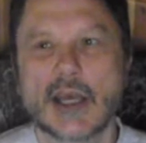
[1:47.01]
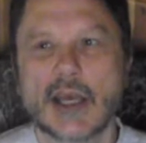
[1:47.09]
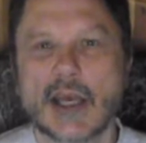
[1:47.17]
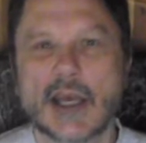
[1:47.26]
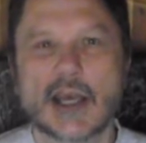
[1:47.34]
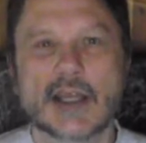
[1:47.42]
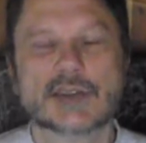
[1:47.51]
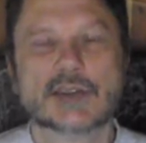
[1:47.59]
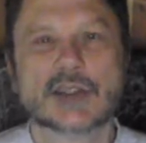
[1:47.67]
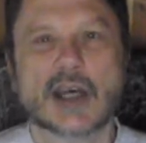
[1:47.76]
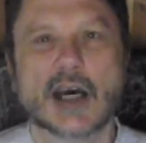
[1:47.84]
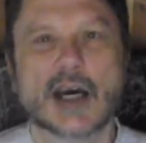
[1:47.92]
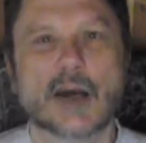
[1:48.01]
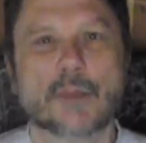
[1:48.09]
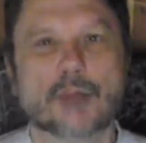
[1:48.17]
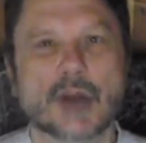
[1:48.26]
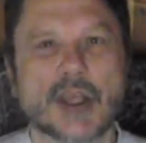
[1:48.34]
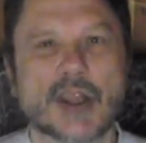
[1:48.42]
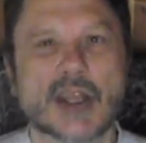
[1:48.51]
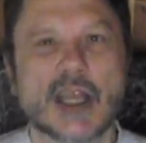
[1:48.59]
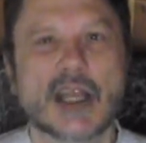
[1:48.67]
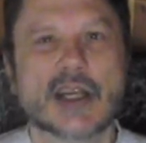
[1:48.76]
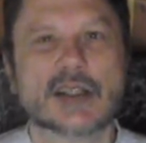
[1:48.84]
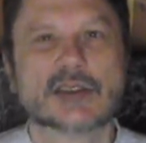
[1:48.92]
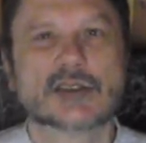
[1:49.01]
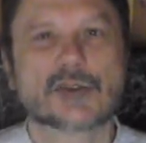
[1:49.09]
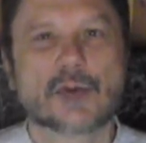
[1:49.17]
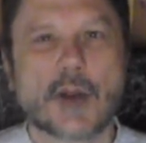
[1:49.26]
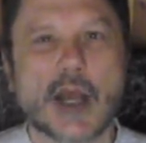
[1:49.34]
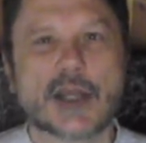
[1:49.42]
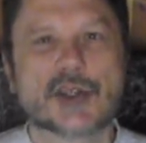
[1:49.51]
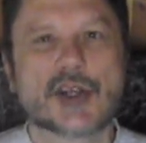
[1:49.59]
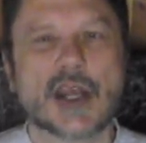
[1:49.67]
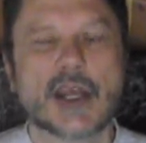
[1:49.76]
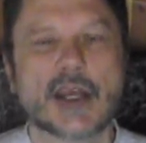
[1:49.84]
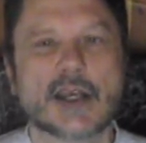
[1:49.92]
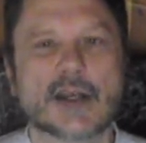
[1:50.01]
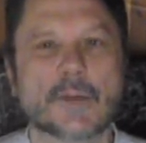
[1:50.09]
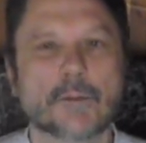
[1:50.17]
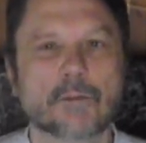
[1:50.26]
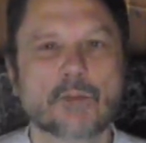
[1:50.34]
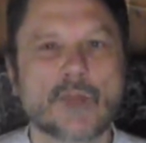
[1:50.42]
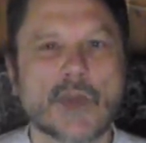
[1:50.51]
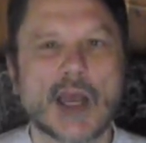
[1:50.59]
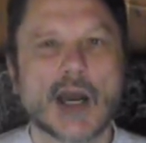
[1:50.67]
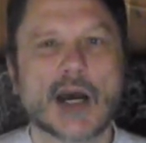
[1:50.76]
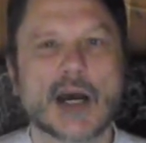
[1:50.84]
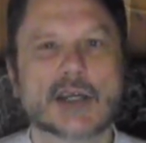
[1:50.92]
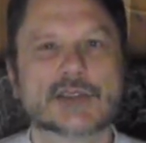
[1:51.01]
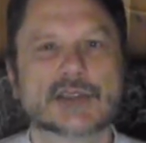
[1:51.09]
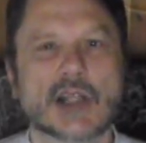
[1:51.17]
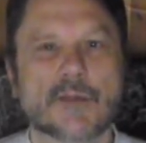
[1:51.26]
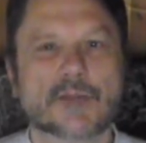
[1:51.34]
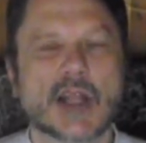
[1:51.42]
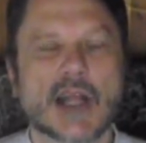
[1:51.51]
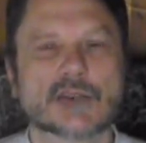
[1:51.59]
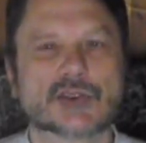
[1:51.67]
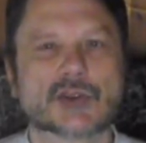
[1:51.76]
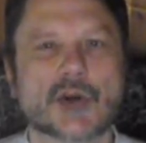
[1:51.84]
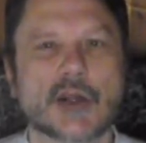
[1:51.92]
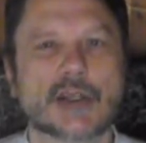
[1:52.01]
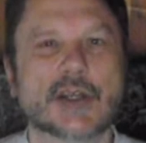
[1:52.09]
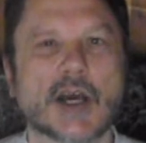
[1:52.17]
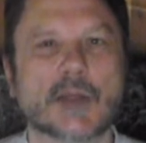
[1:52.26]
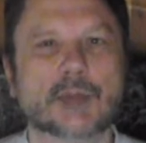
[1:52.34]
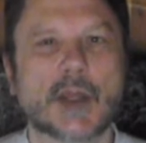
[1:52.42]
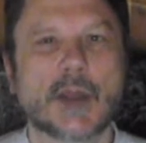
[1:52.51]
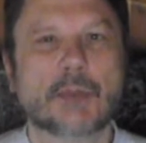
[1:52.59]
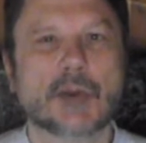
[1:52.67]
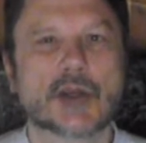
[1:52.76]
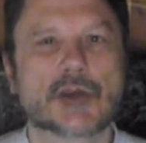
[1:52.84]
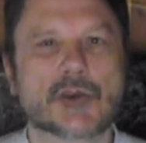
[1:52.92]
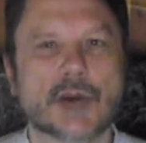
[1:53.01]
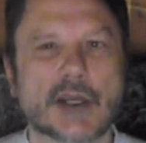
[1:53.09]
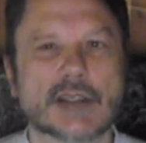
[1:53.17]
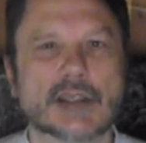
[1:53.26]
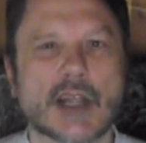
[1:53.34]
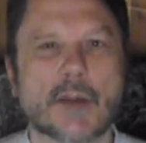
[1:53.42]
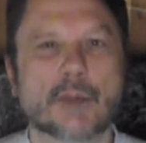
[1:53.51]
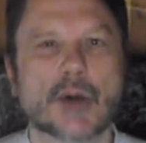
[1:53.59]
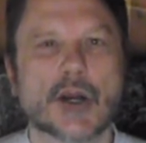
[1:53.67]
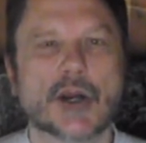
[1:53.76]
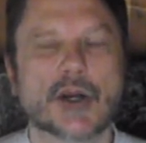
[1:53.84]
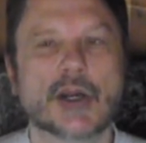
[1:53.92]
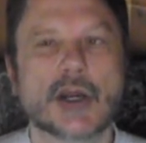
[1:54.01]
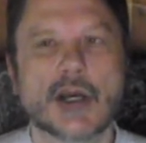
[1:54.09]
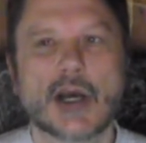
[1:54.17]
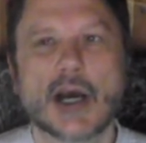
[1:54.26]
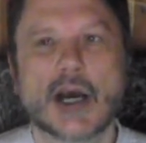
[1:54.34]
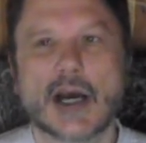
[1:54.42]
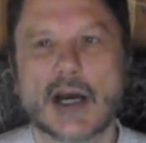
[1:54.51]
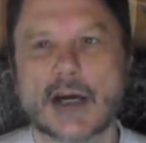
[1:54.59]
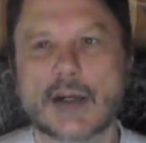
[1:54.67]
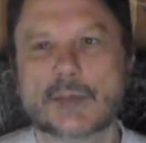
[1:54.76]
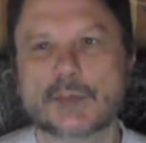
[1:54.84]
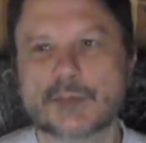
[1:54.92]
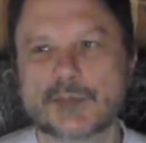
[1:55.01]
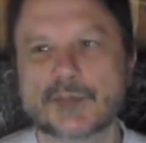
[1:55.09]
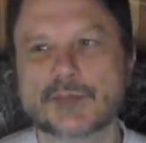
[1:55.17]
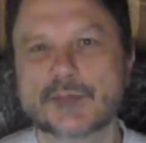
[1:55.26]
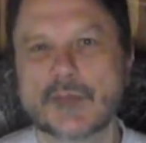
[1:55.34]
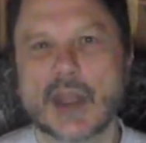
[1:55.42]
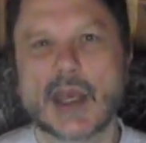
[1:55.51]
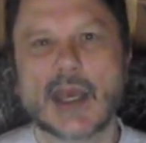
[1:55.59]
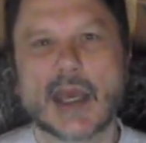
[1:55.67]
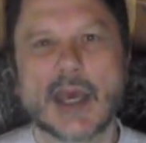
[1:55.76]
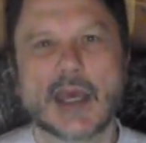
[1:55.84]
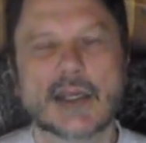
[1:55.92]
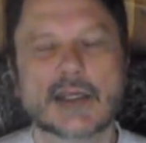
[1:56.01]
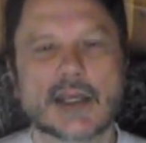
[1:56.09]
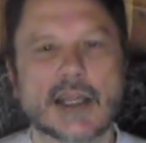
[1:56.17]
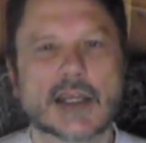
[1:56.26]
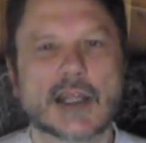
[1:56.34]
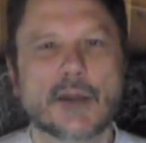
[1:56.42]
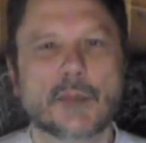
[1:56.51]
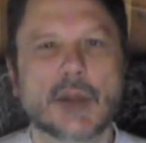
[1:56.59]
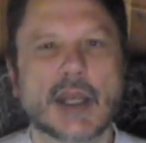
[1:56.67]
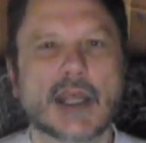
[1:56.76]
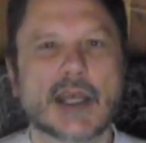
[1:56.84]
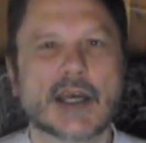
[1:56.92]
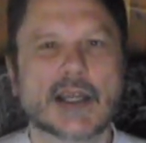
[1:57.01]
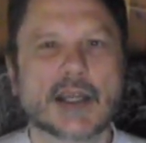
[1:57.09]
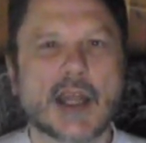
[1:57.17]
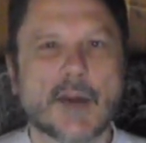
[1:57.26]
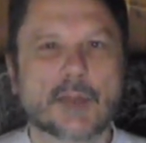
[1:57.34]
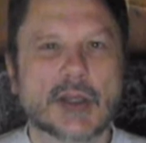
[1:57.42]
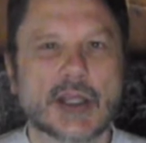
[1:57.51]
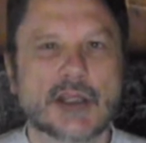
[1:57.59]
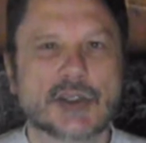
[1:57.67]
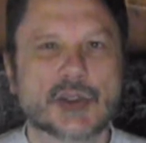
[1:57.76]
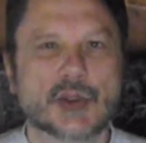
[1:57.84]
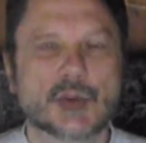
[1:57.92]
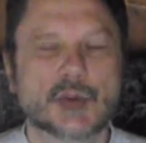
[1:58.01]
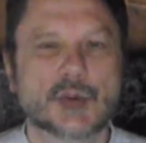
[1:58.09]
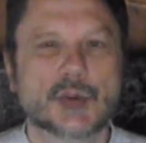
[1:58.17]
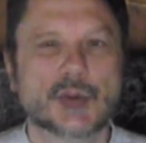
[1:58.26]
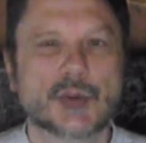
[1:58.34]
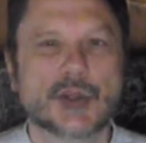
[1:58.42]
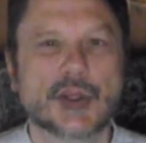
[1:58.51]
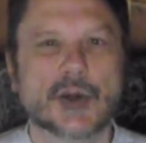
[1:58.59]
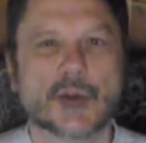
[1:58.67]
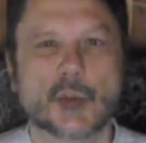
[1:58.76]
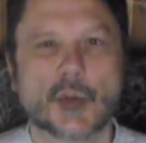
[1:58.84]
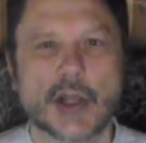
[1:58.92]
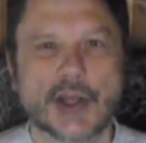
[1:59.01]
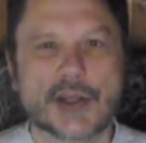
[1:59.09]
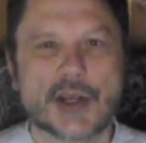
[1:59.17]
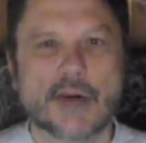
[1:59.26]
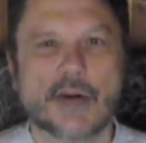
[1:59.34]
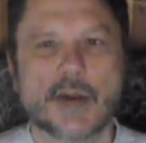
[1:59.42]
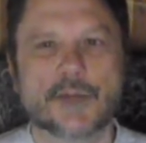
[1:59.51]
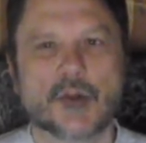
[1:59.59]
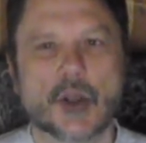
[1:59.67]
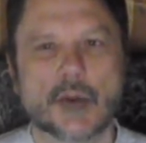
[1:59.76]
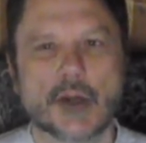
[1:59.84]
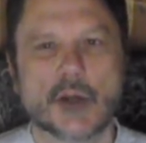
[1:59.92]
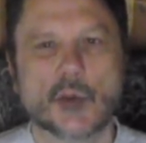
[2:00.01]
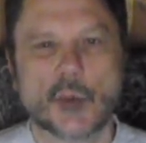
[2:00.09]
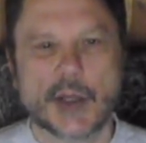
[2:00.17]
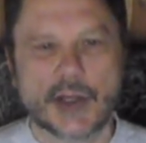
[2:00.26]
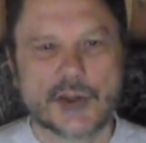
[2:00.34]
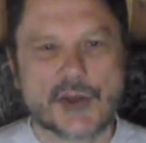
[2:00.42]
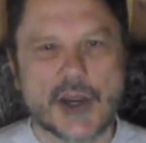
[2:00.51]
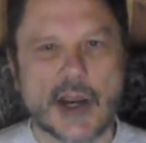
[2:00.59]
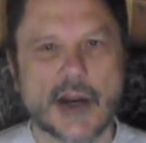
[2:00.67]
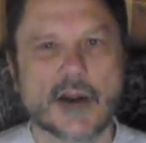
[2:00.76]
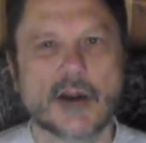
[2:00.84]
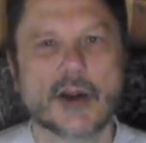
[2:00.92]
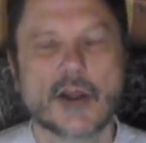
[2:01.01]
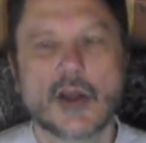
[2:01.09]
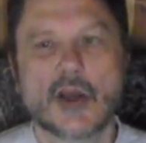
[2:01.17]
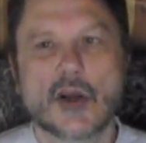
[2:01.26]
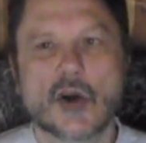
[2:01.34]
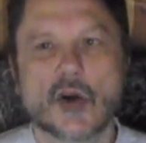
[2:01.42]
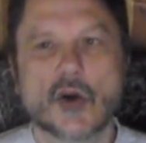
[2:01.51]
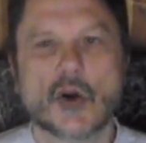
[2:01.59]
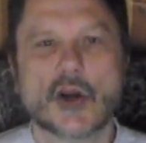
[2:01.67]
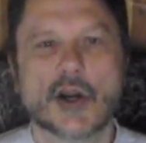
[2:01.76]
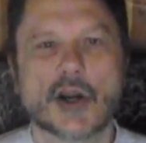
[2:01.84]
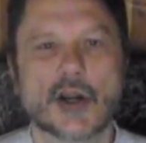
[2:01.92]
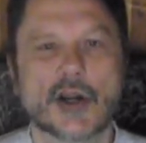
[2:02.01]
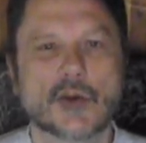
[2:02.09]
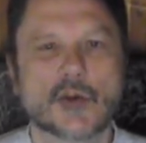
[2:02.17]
It's breathing, stretching, stuff that's going to help keep your joints limber, and it can be adapted to your wheelchair if you're in a wheelchair, or